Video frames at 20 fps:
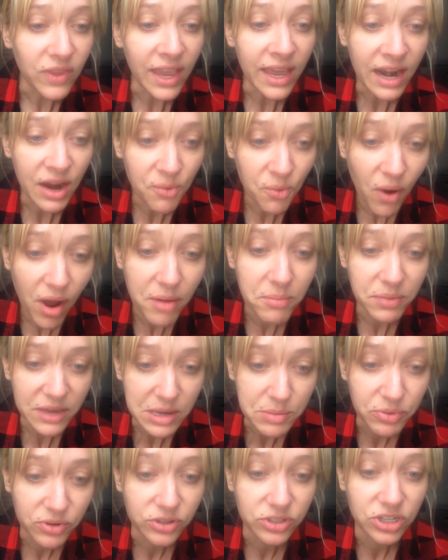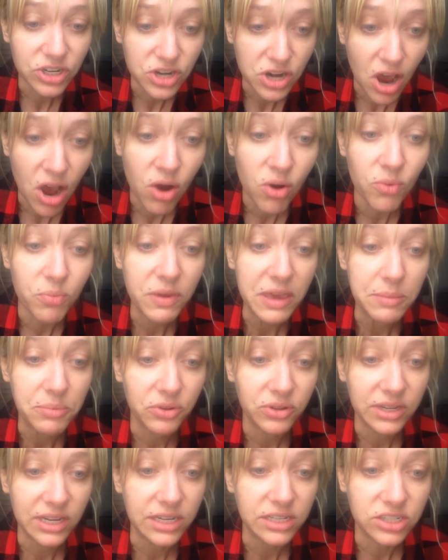And I want people to know,
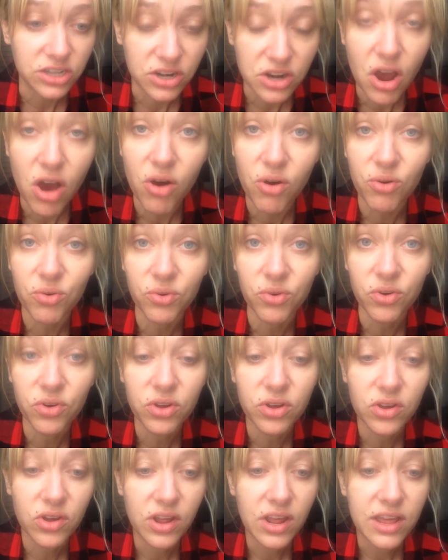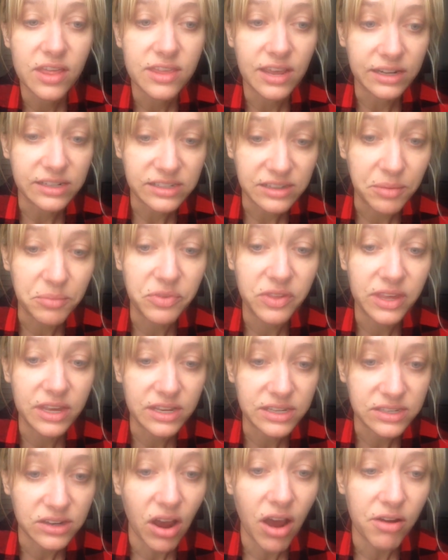people need to know that something
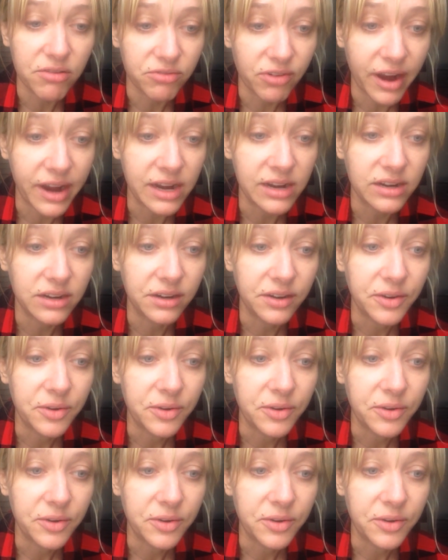is not right.